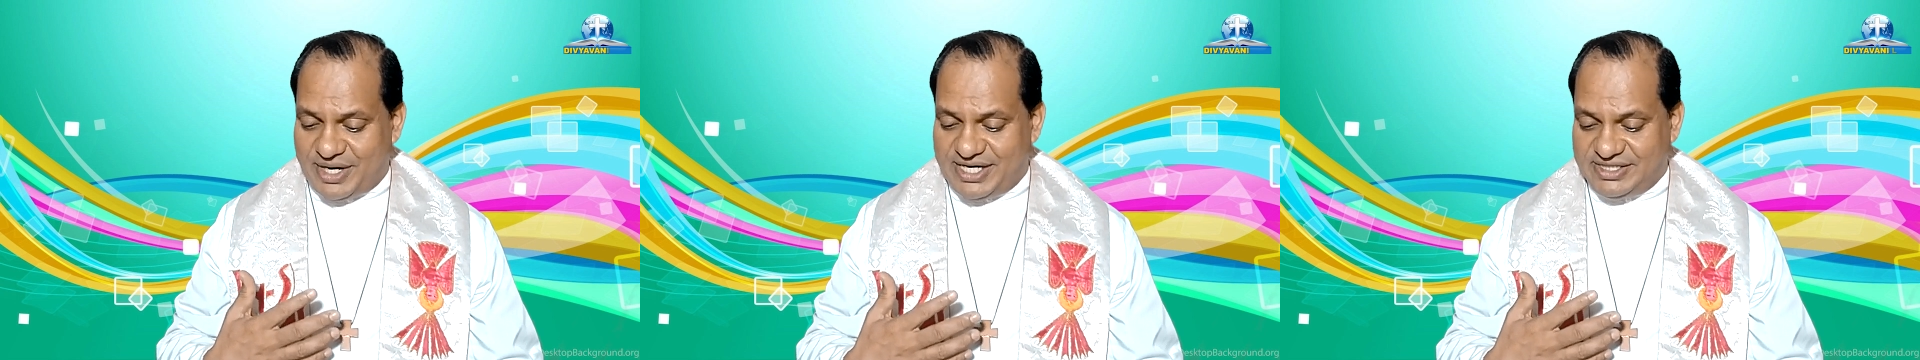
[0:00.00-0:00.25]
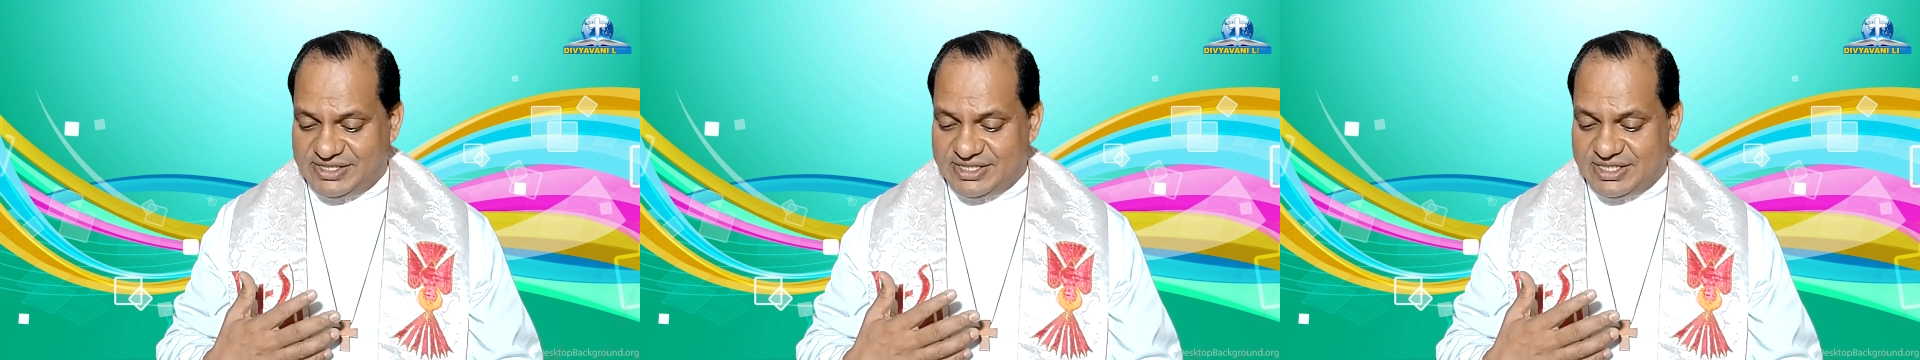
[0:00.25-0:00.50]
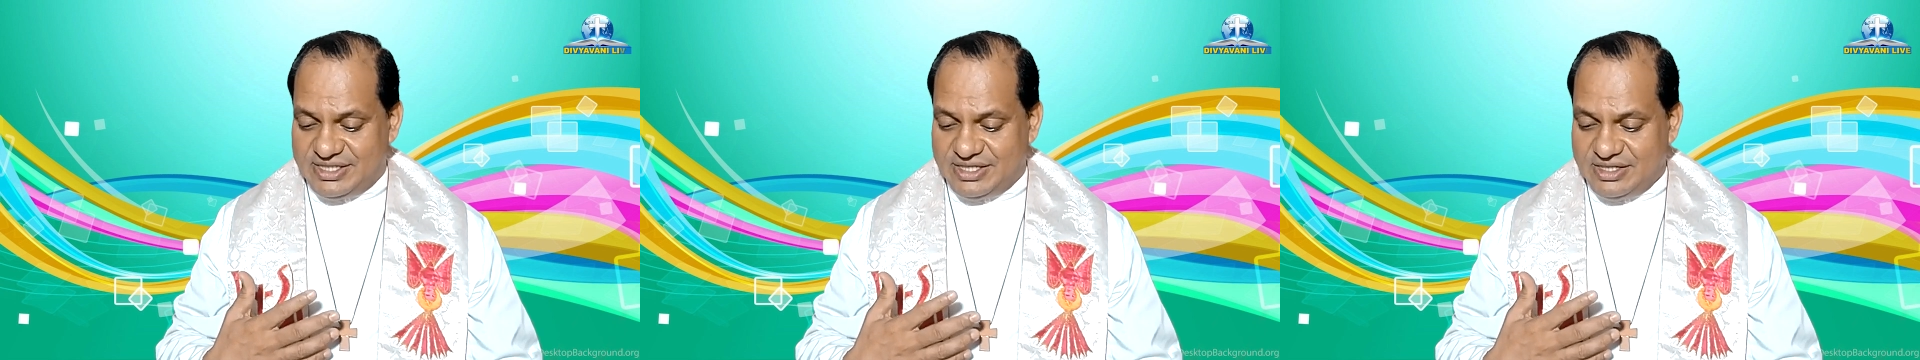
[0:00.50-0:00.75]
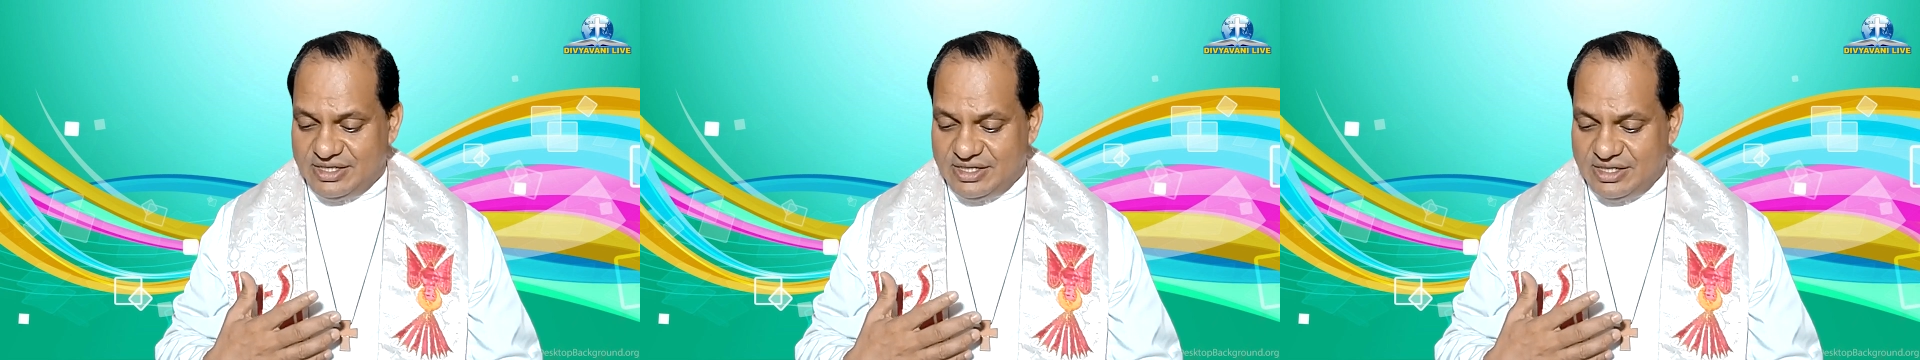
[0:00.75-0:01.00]
mind.
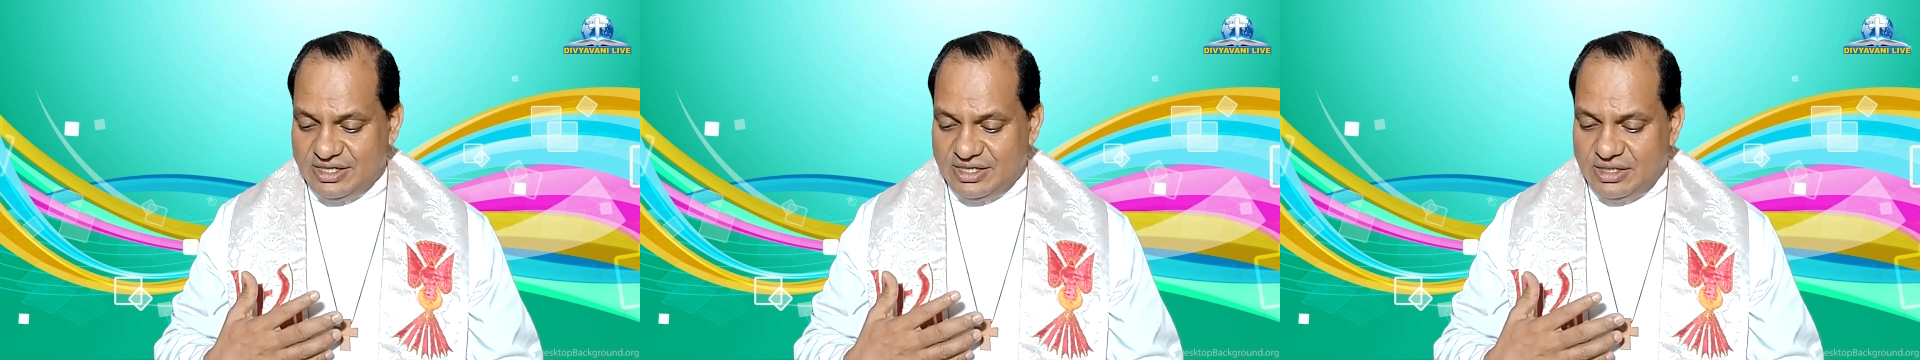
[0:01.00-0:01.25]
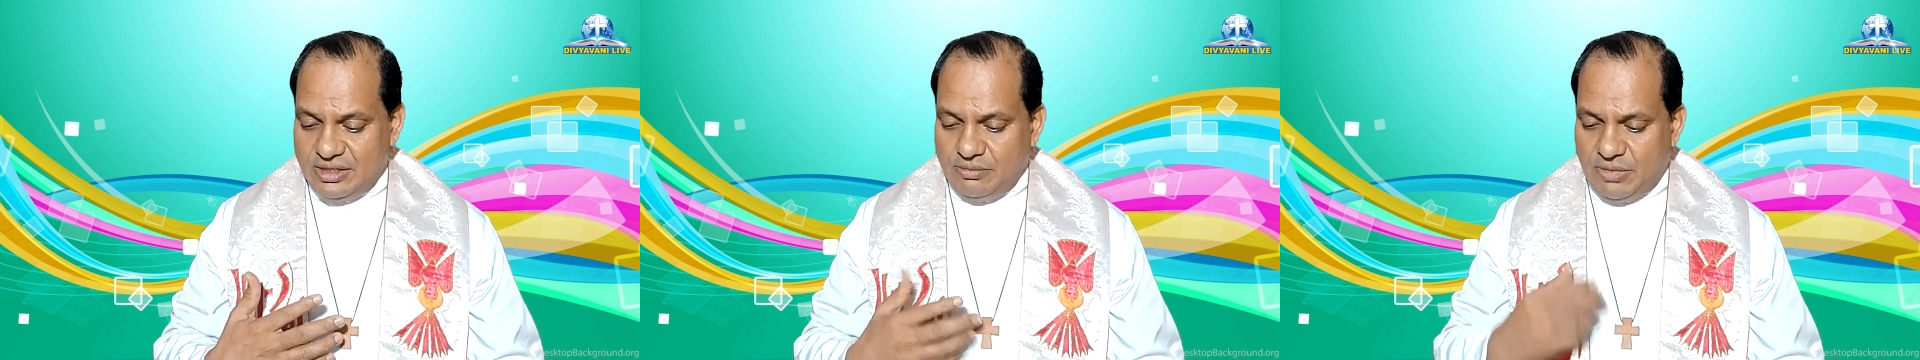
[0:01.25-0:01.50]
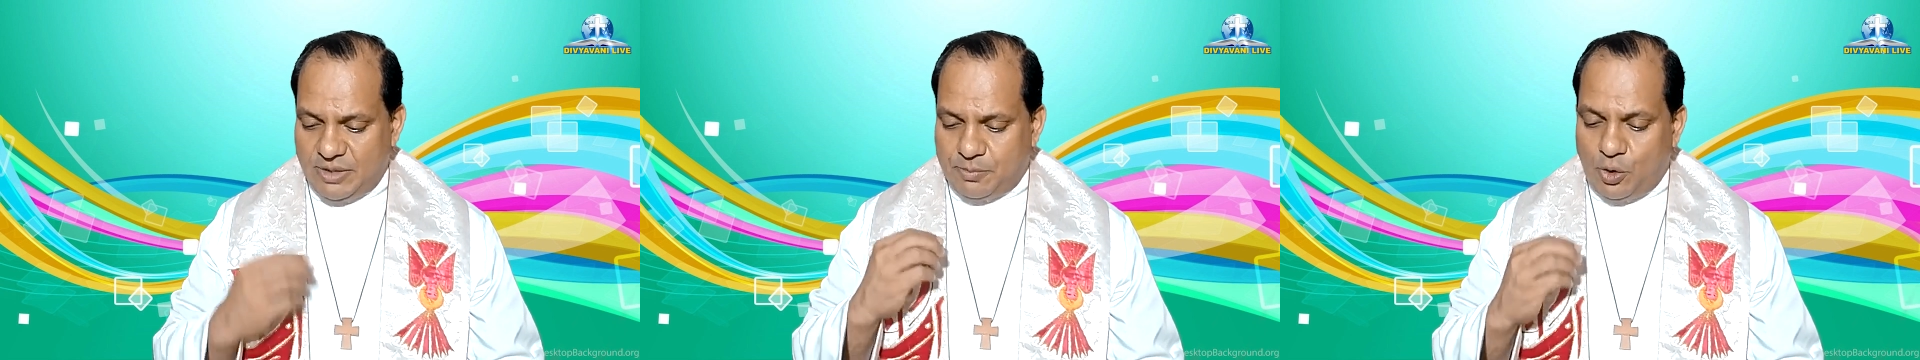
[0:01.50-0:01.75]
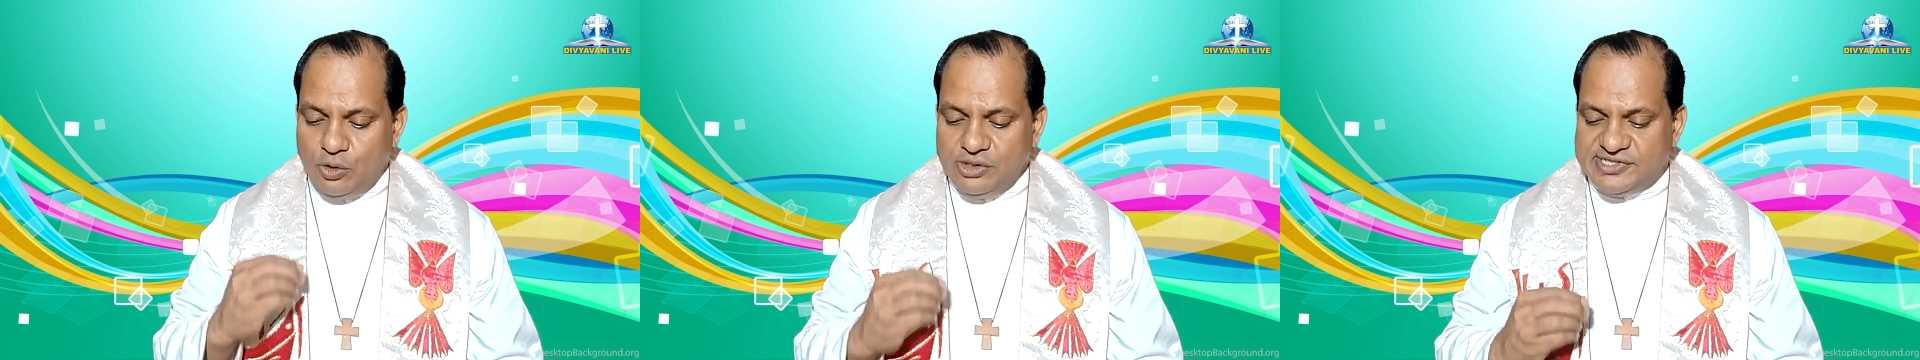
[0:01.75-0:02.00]
But
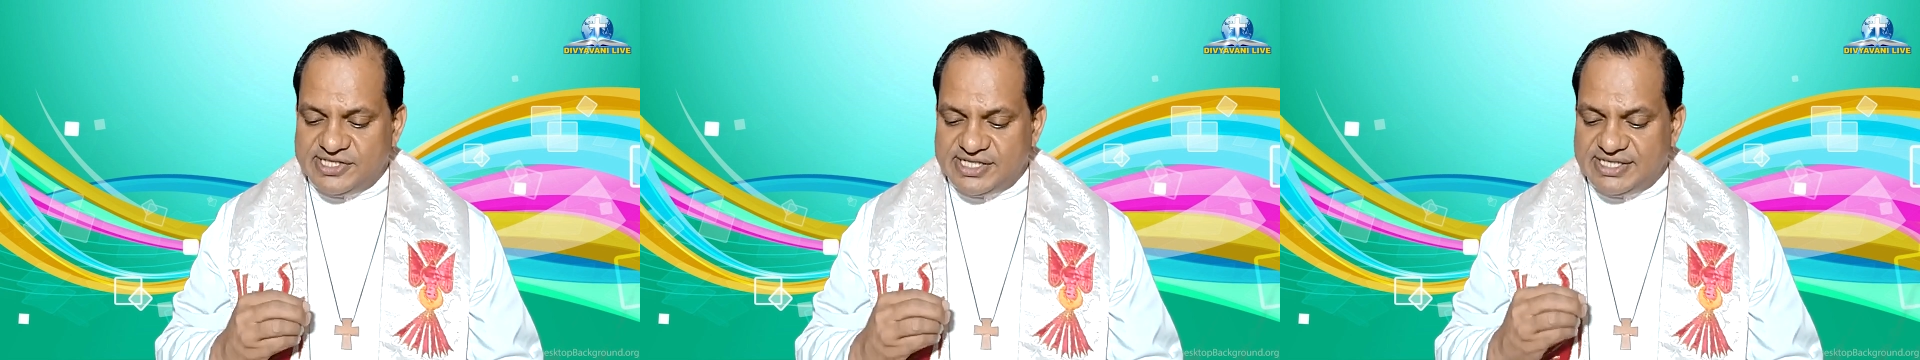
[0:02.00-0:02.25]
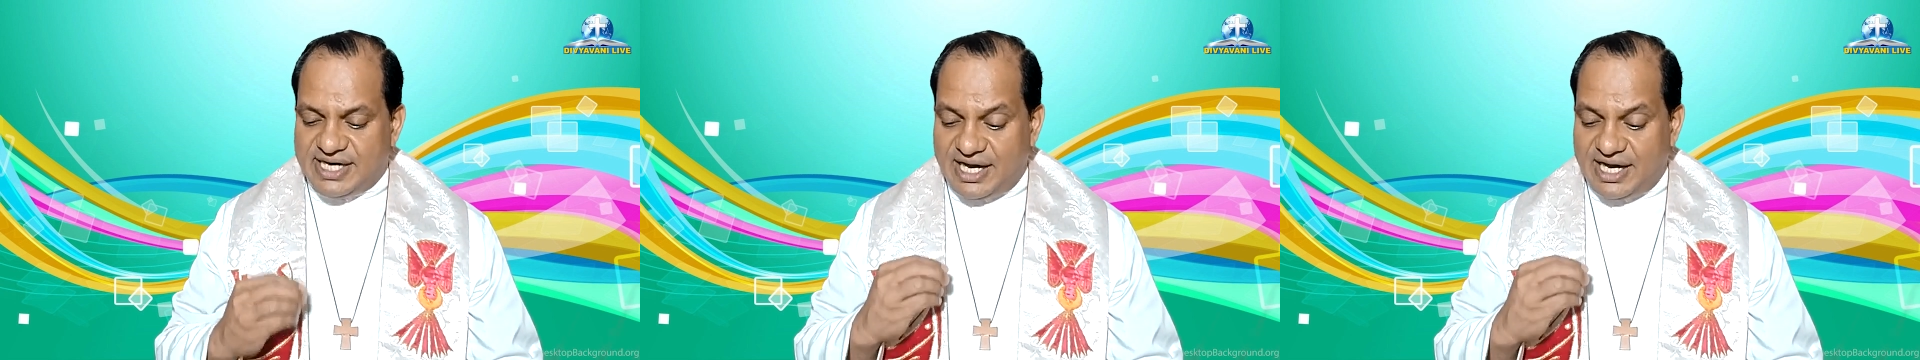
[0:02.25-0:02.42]
Paul said,